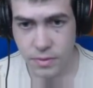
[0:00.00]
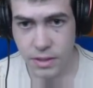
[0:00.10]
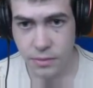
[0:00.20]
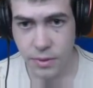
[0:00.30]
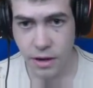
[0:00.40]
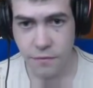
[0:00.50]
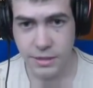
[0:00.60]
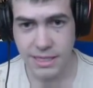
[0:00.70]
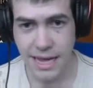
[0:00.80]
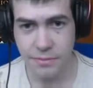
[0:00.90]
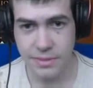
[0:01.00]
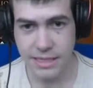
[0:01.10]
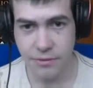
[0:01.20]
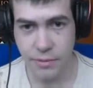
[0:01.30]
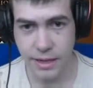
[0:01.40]
We'll go for a slam,
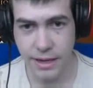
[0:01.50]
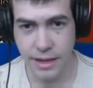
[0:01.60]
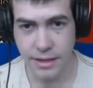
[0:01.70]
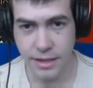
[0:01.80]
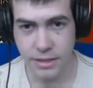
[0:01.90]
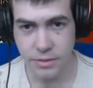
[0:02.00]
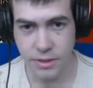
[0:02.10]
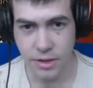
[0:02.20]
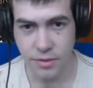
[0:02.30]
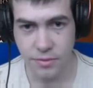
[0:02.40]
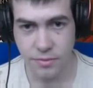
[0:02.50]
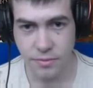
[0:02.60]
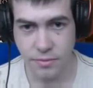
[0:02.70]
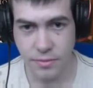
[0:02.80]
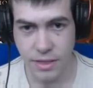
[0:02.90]
see if we can get that to
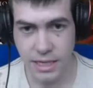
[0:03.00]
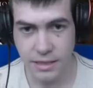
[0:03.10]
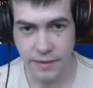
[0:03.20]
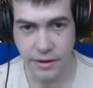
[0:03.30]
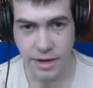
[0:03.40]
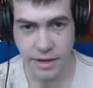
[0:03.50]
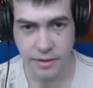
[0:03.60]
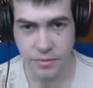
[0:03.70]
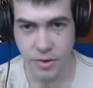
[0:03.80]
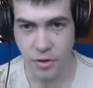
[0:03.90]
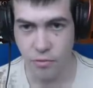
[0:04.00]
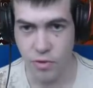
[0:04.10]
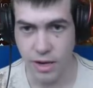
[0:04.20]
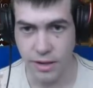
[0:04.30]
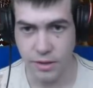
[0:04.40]
activate on any of them, but not really.